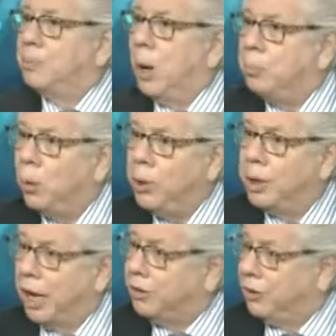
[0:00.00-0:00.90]
That's my
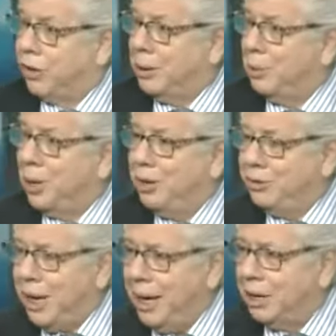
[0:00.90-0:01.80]
point. That's exactly what I
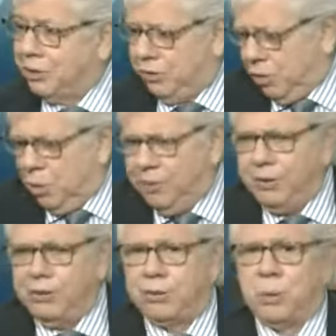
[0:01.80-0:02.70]
said. It's a
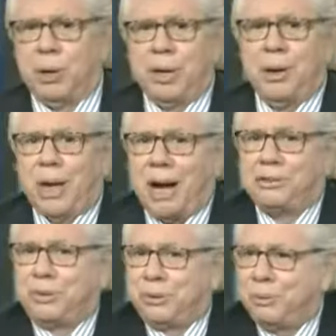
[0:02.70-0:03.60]
terrific story. There are
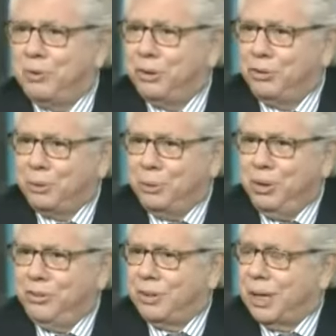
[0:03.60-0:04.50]
lots of terrific
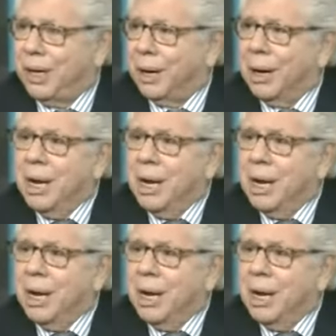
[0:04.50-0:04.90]
stories in here.